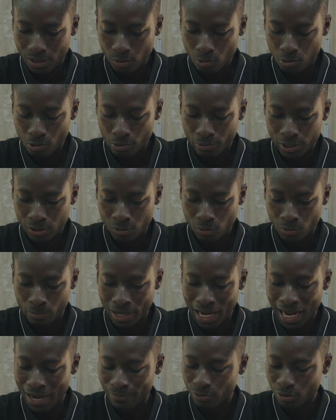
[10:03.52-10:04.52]
the queries group,
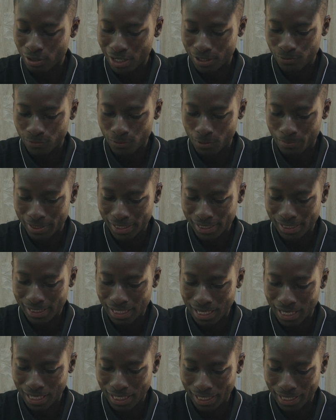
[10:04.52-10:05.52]
we have transform
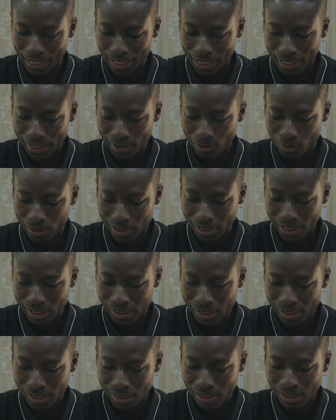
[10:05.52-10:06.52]
data. I can click on
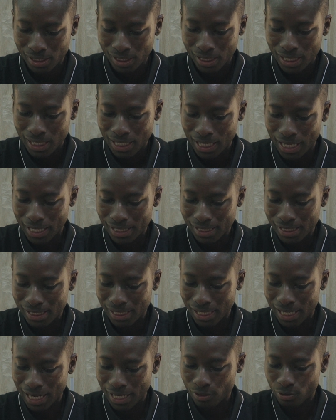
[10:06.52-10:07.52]
this and
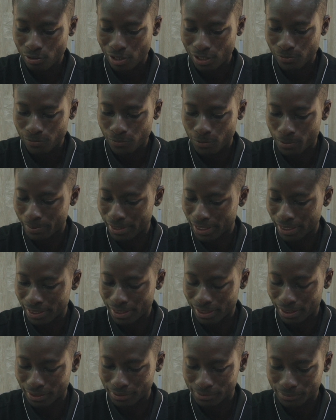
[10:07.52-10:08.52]
select transform
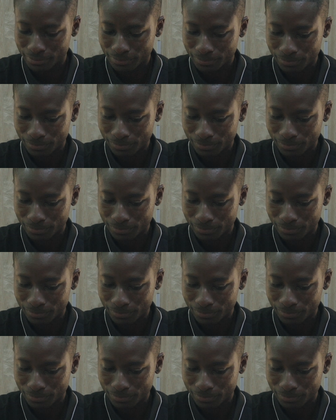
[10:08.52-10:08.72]
data.